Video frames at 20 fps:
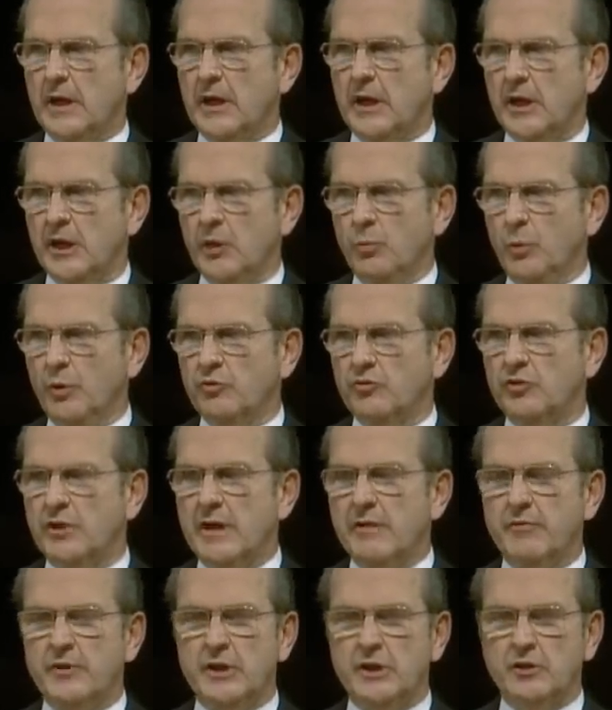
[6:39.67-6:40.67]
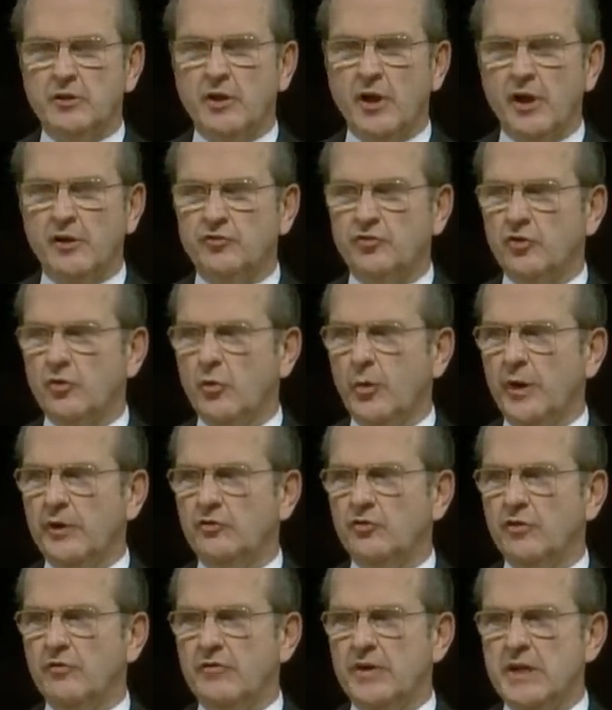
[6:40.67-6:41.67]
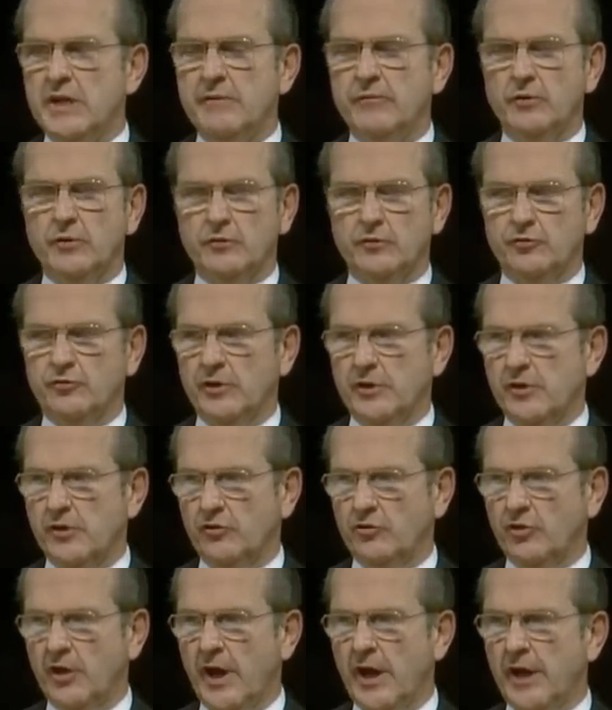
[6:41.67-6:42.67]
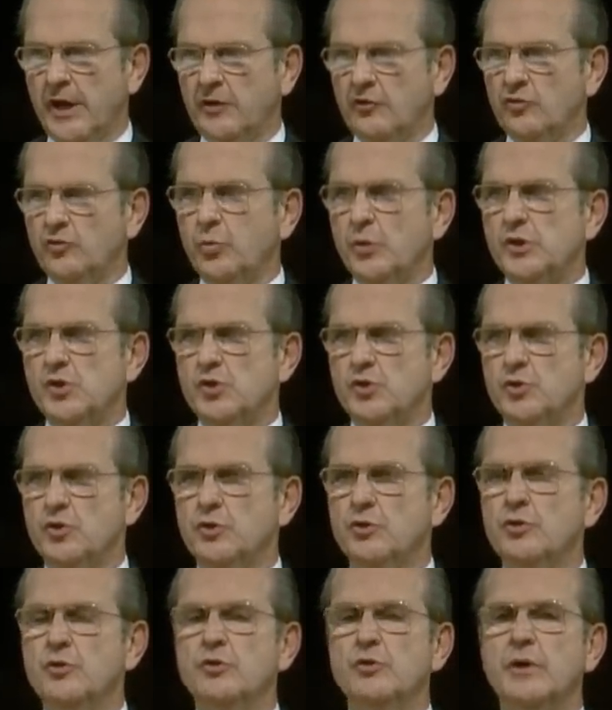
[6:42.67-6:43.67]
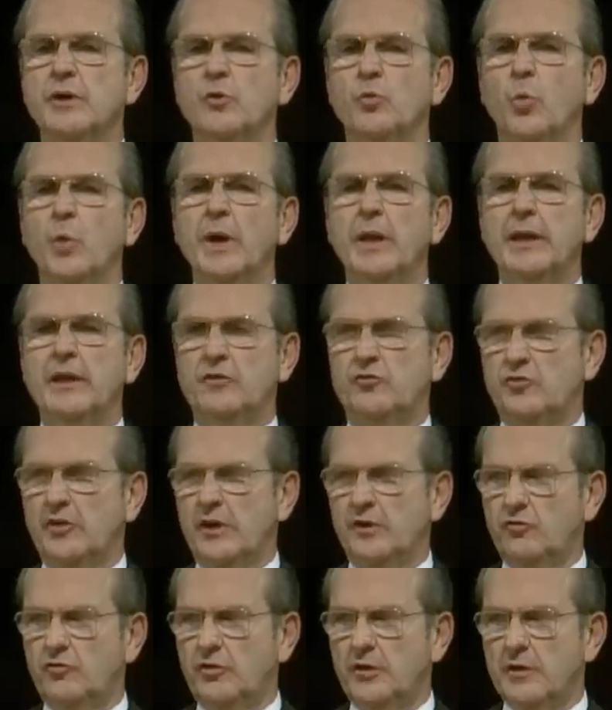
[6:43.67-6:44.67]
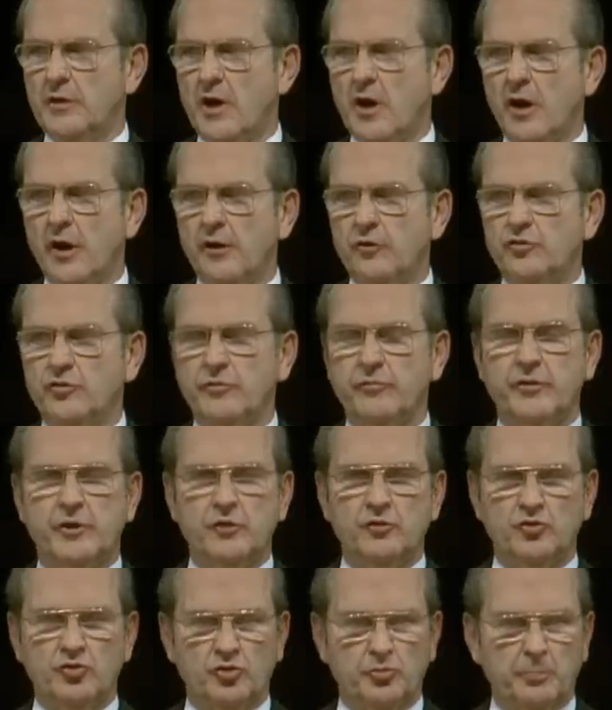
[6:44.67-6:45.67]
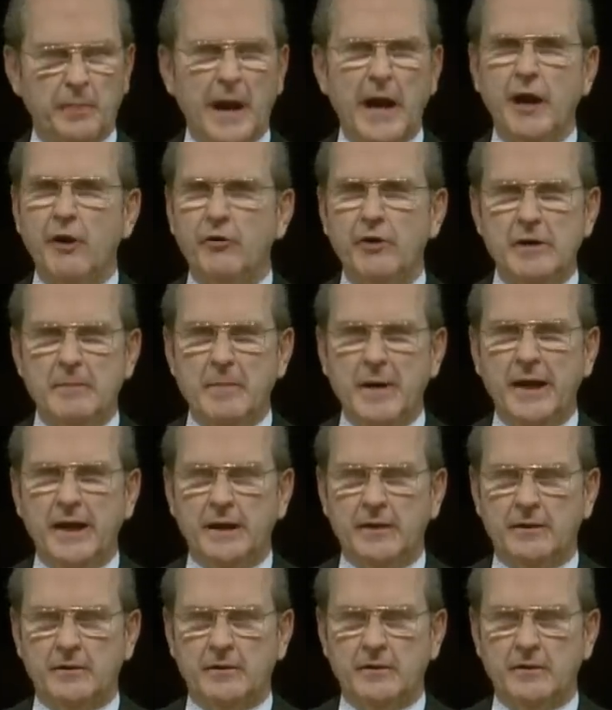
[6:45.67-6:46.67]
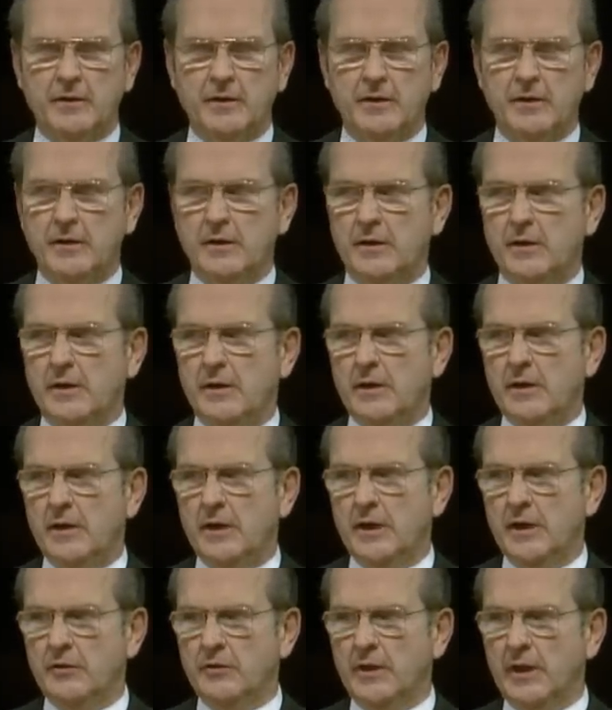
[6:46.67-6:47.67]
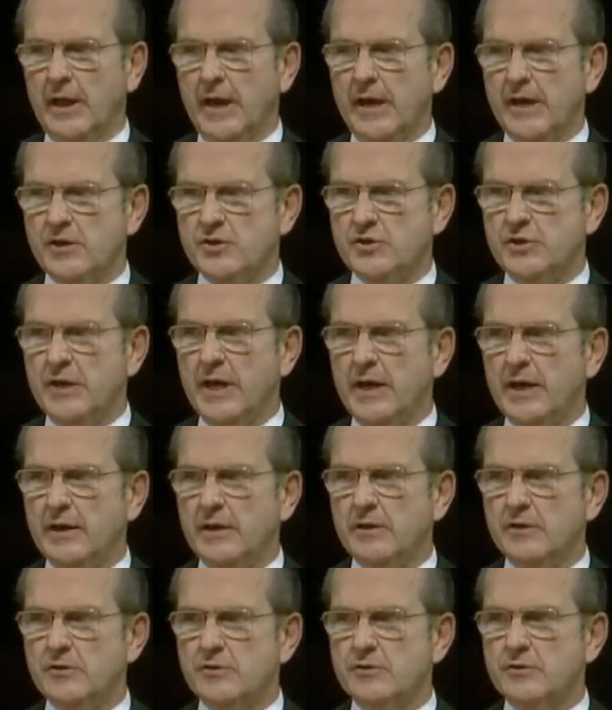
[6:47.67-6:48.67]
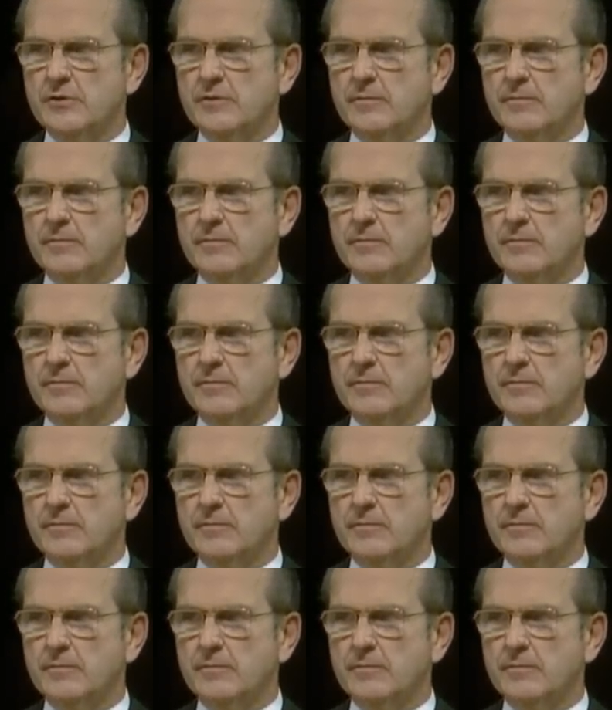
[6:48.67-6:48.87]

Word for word: it was given in consequence of evils and designs which do and will exist in the hearts of conspiring men in the last days.